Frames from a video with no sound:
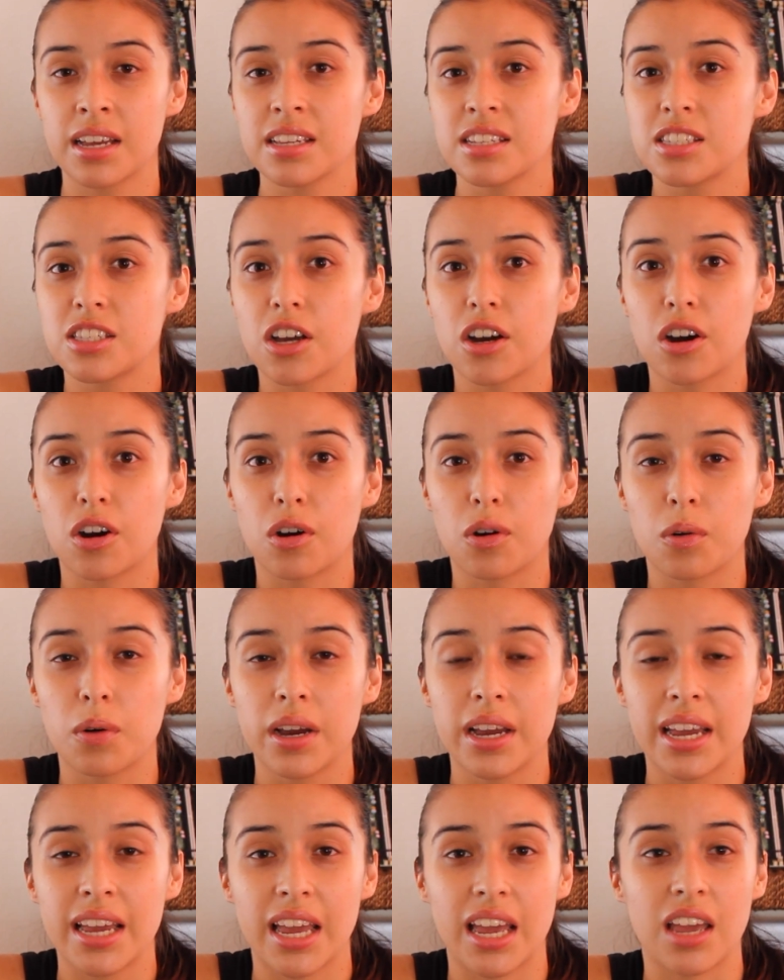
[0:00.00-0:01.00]
So
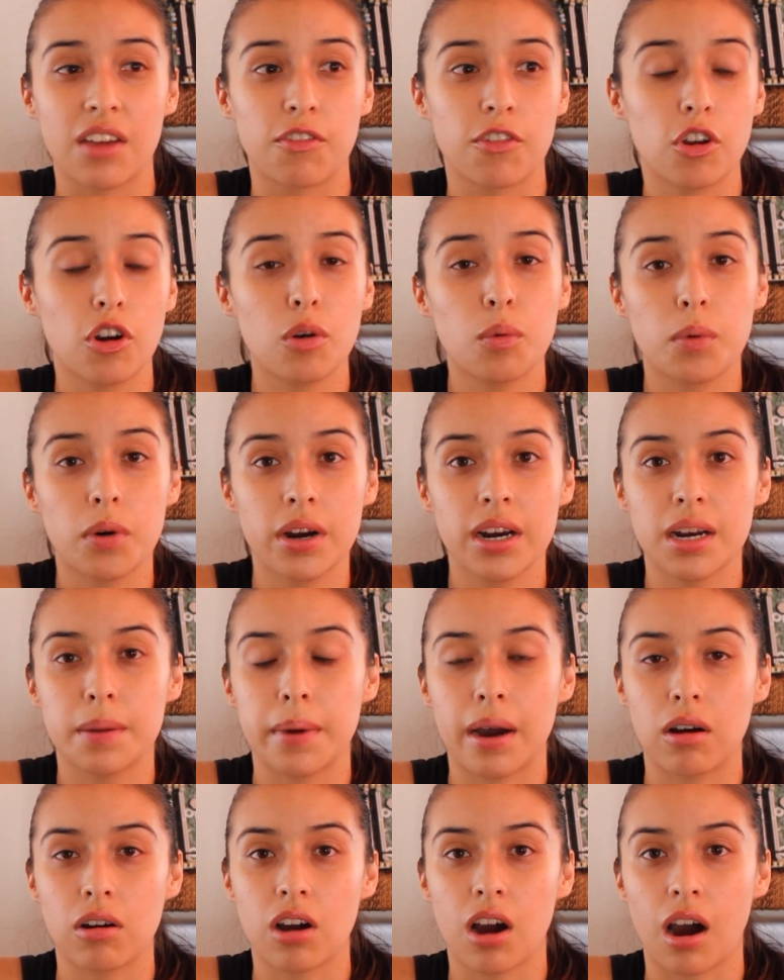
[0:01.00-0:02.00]
if you're worried
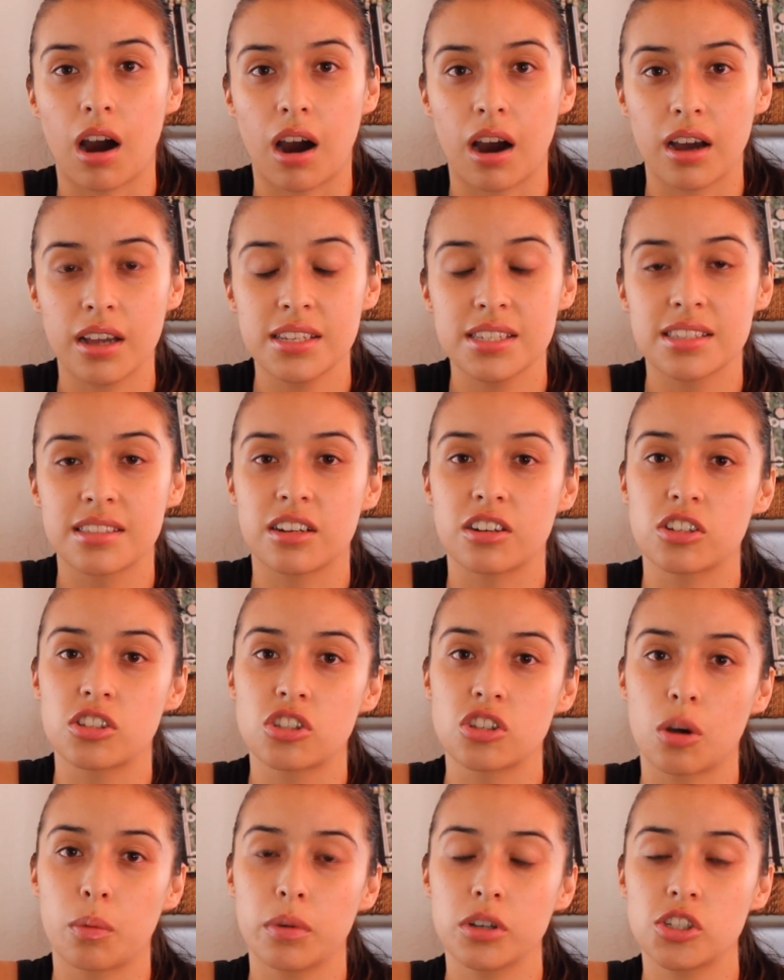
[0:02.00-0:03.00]
about cost, there's
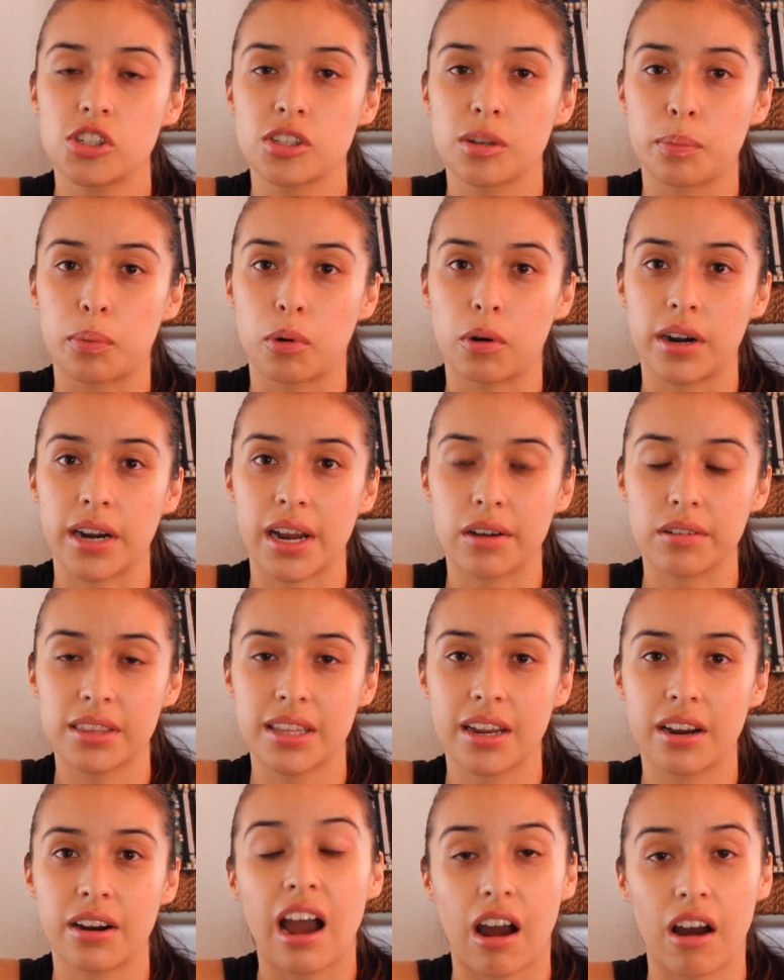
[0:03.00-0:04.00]
so much support out
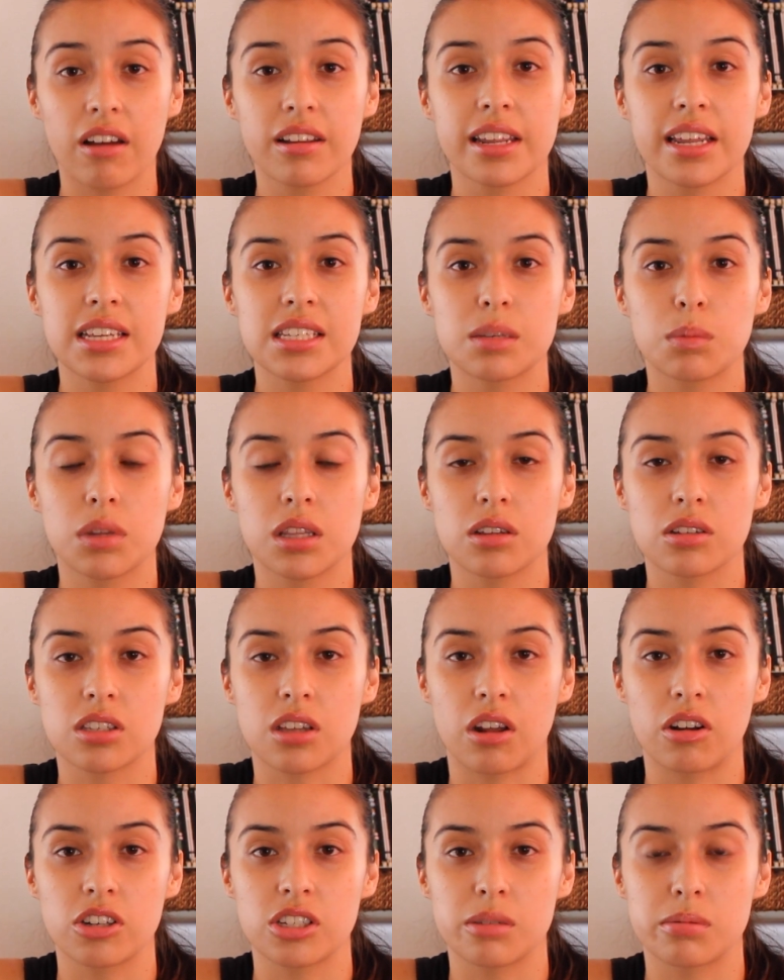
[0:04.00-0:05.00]
there. I'll link some of those
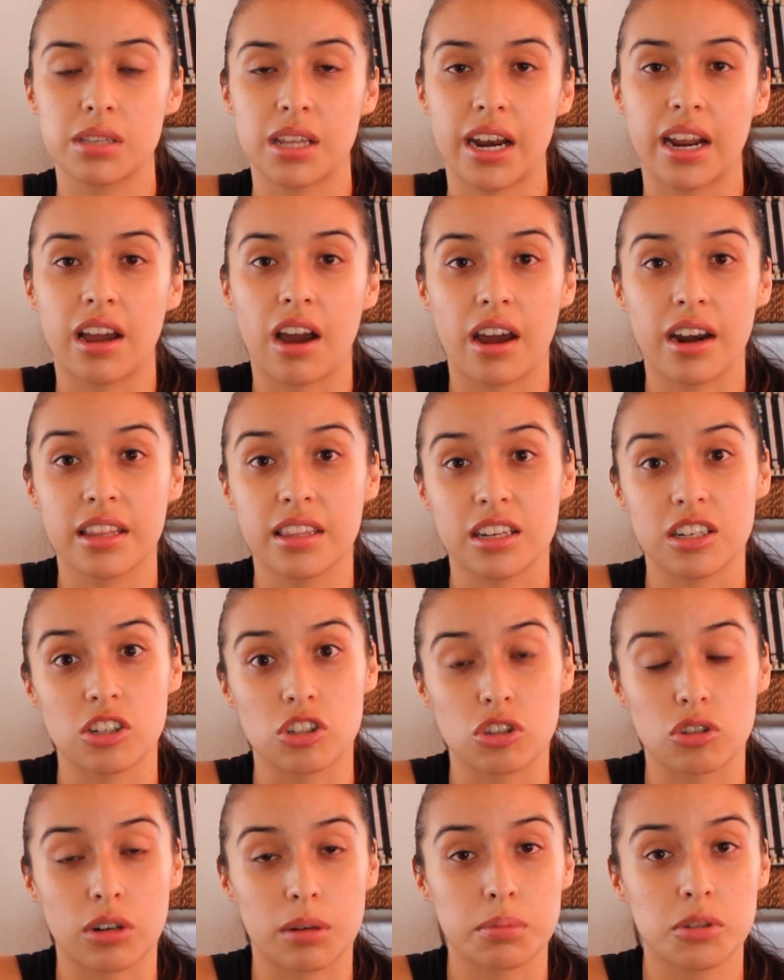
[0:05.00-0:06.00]
scholarships that I got in the
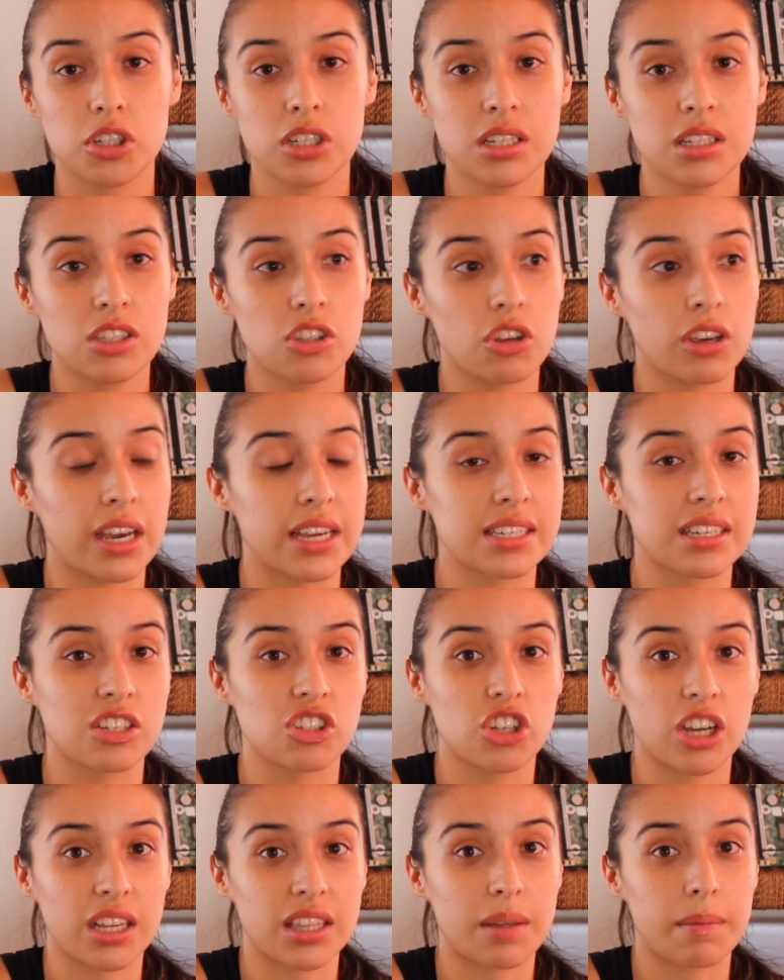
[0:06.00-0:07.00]
description so you guys can
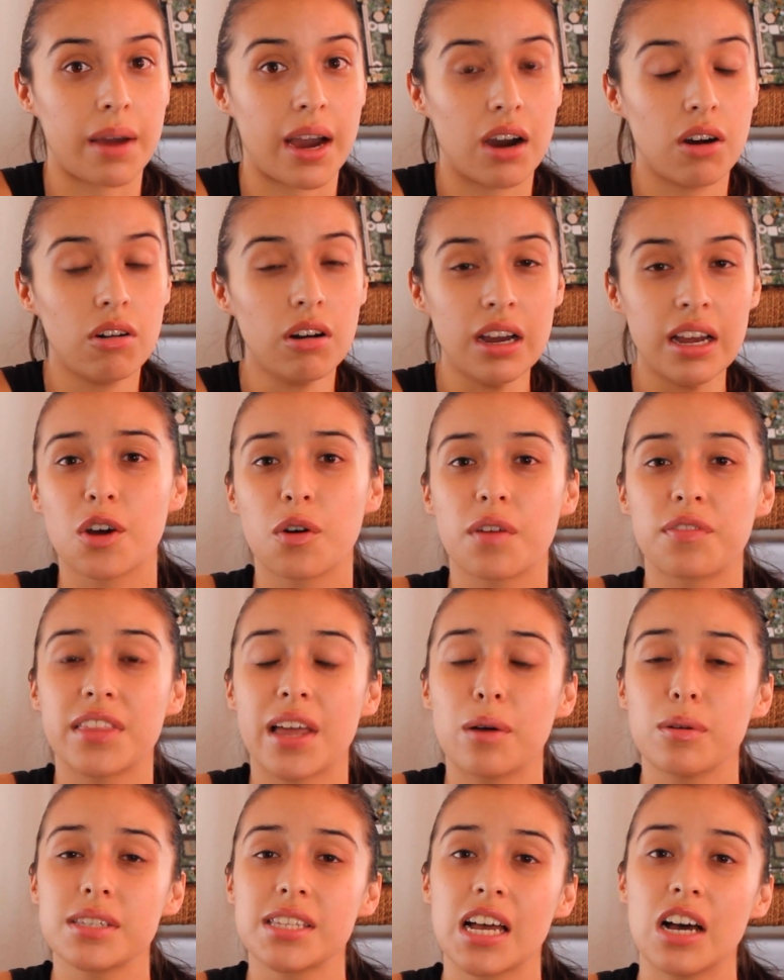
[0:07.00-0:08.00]
check them out. So if
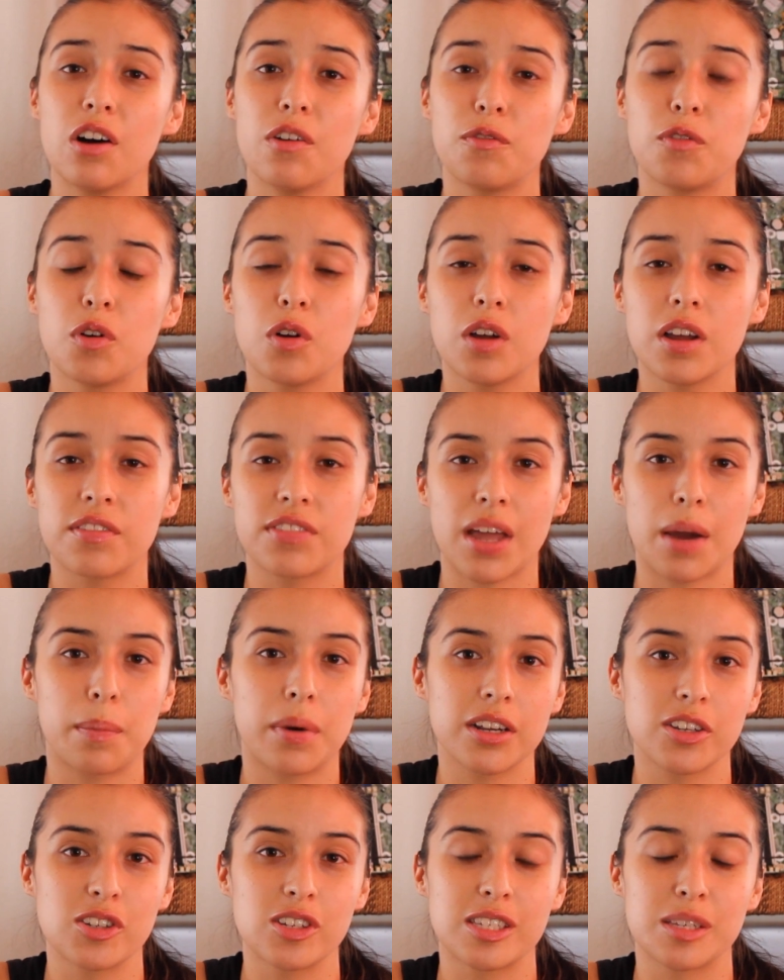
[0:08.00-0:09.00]
that was helpful, if that
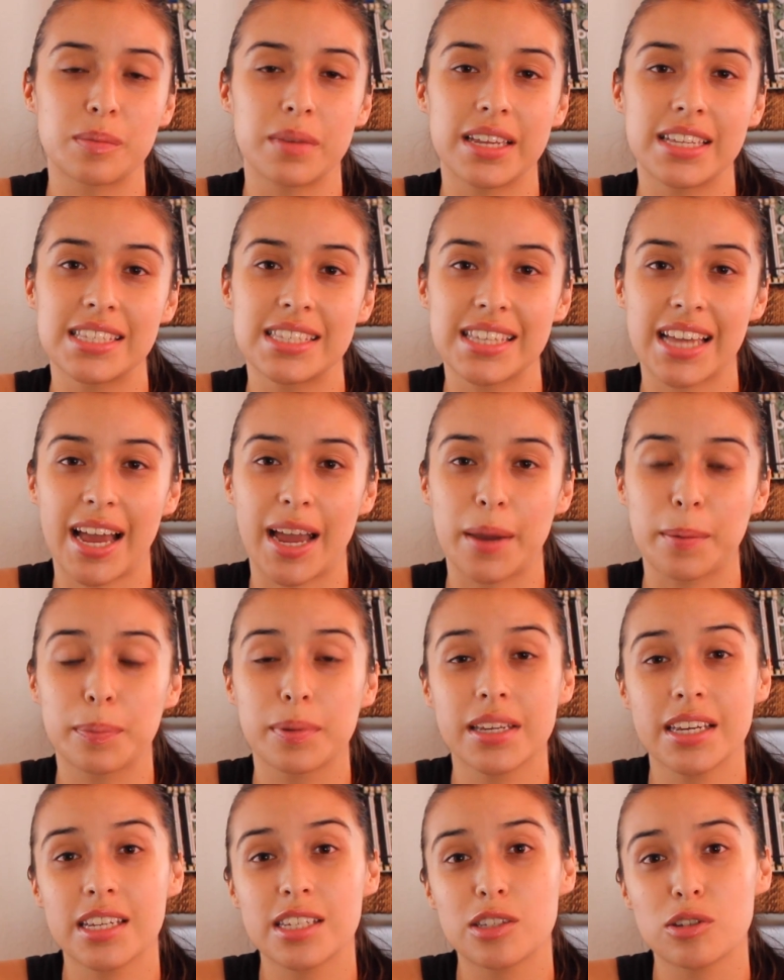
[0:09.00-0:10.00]
brought you some insight,
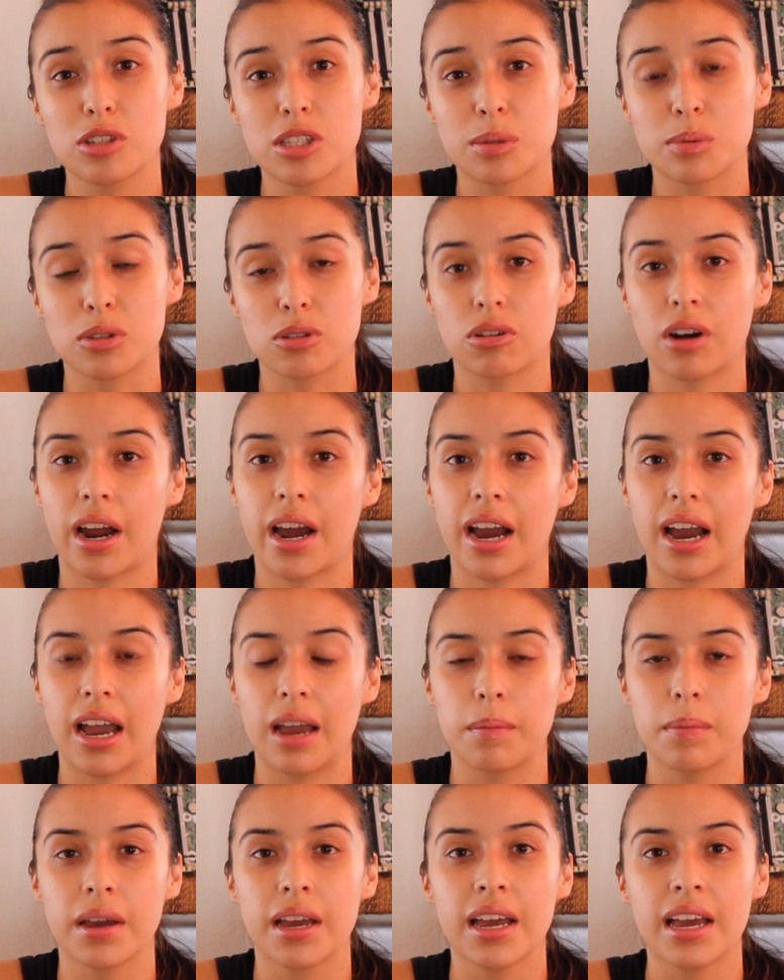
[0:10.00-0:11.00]
please do
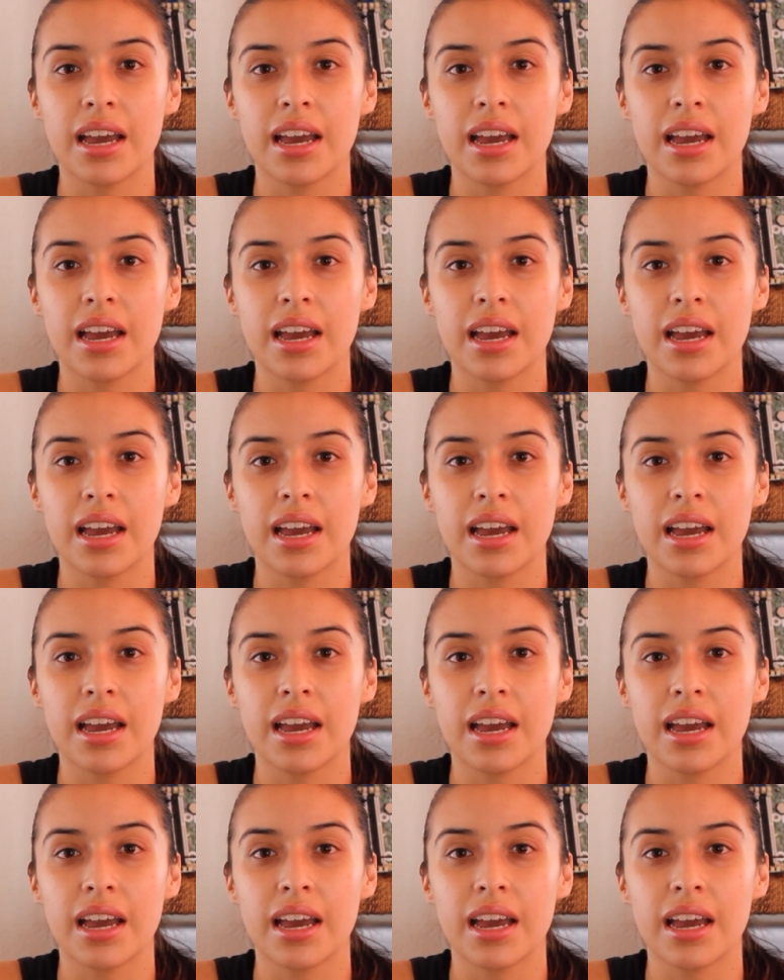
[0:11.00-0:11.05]
subscribe.